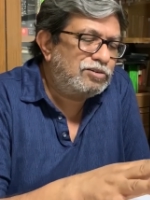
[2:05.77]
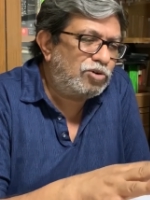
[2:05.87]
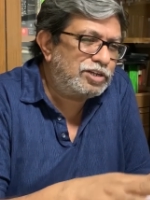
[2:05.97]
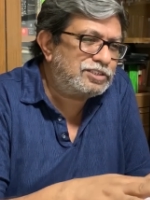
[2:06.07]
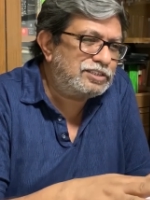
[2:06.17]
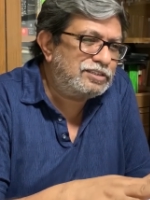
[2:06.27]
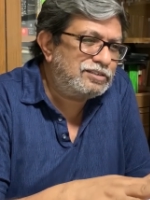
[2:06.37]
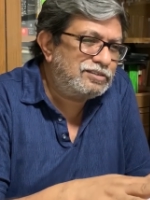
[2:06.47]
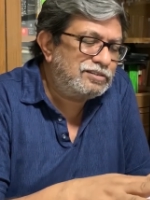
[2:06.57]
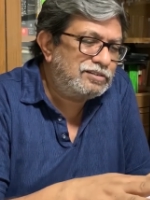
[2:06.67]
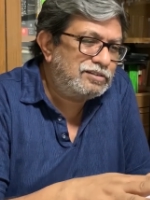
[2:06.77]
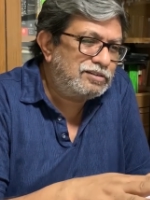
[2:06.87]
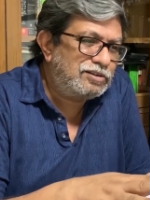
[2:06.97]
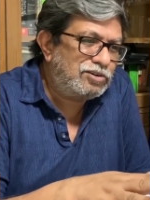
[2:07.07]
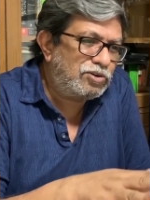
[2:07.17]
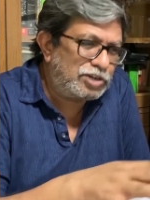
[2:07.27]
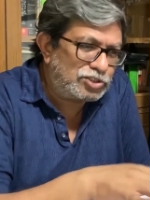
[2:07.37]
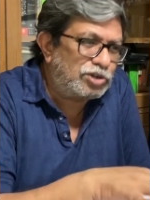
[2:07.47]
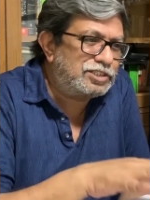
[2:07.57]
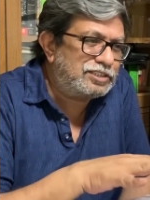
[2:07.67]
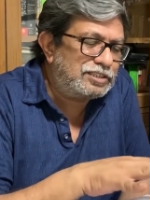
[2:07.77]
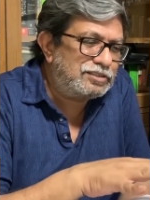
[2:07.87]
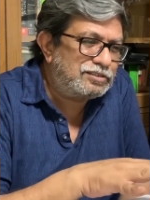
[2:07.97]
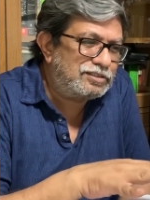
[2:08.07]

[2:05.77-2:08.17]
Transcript: honesty or dishonesty,